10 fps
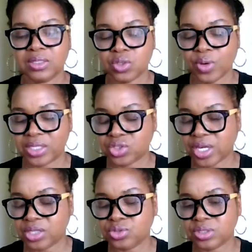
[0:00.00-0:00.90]
And so
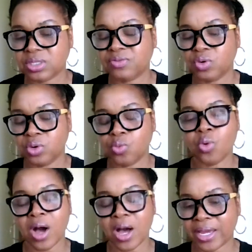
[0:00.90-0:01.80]
educate yourself
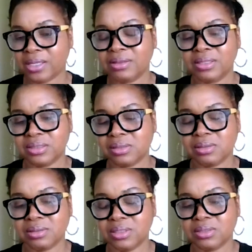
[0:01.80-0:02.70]
on why
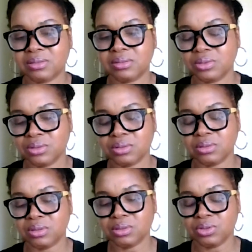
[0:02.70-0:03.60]
this this
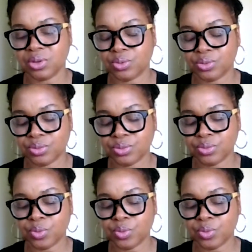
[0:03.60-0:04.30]
you know